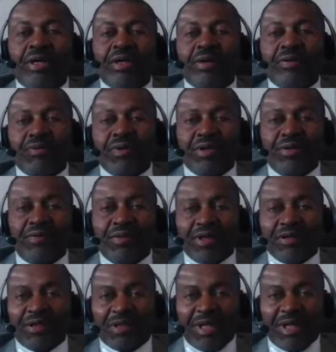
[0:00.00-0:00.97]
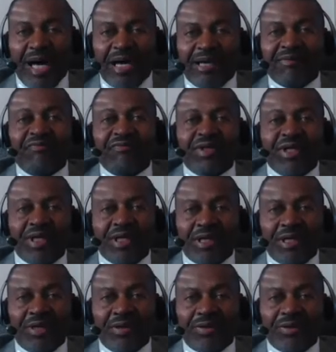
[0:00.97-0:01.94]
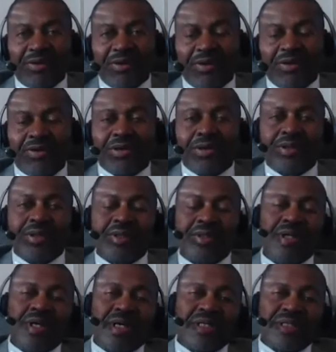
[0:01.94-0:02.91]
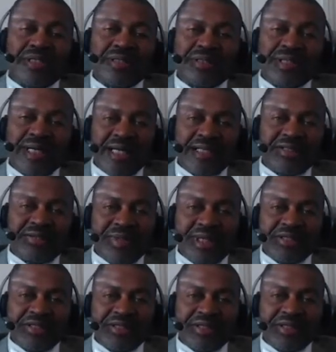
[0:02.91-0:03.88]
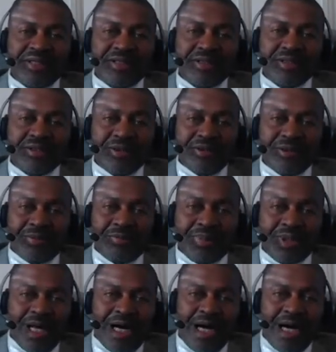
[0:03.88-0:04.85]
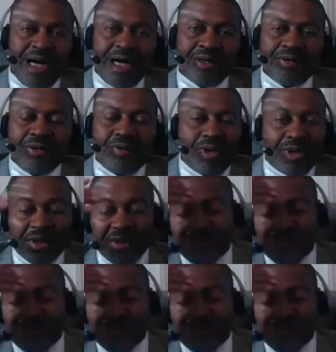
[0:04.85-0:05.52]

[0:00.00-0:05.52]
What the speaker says: with the live video or text message or blog or whatever